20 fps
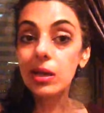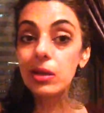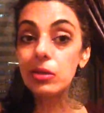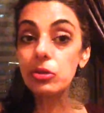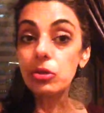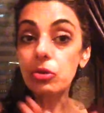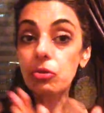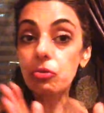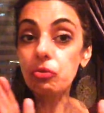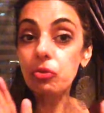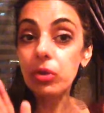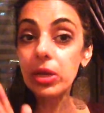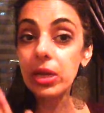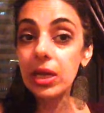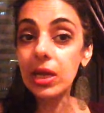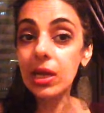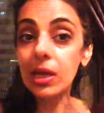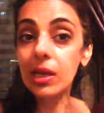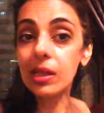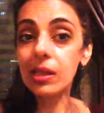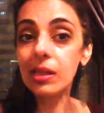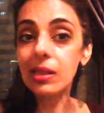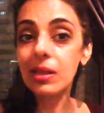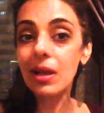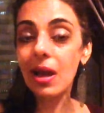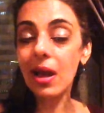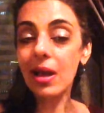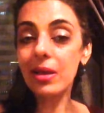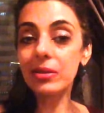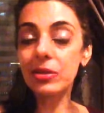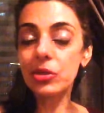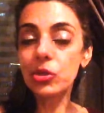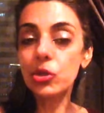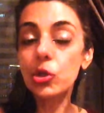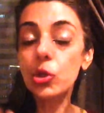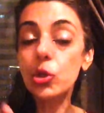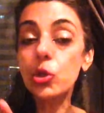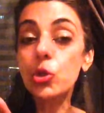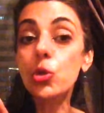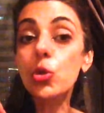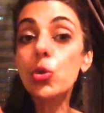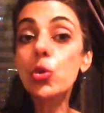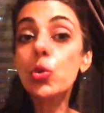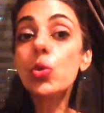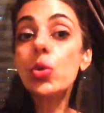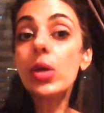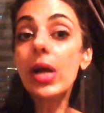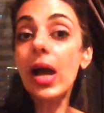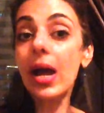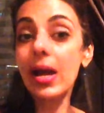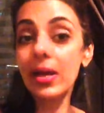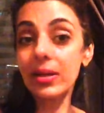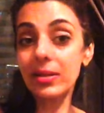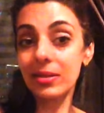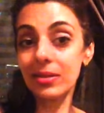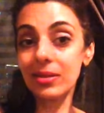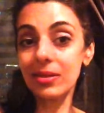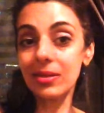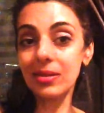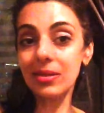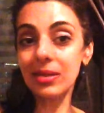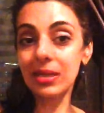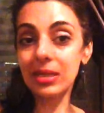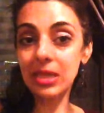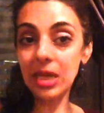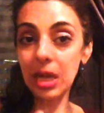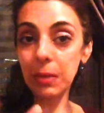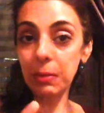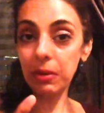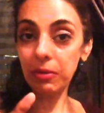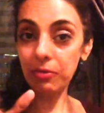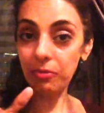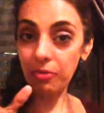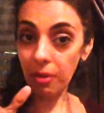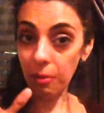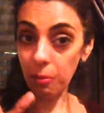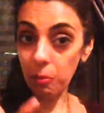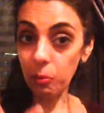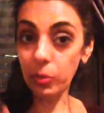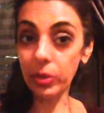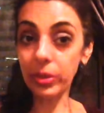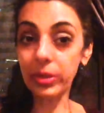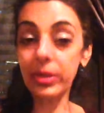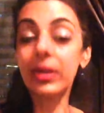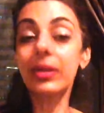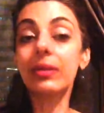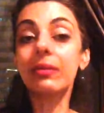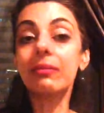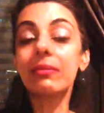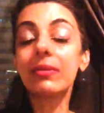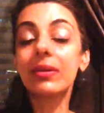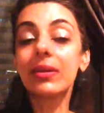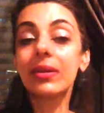the real guidance, the true guidance is coming from within,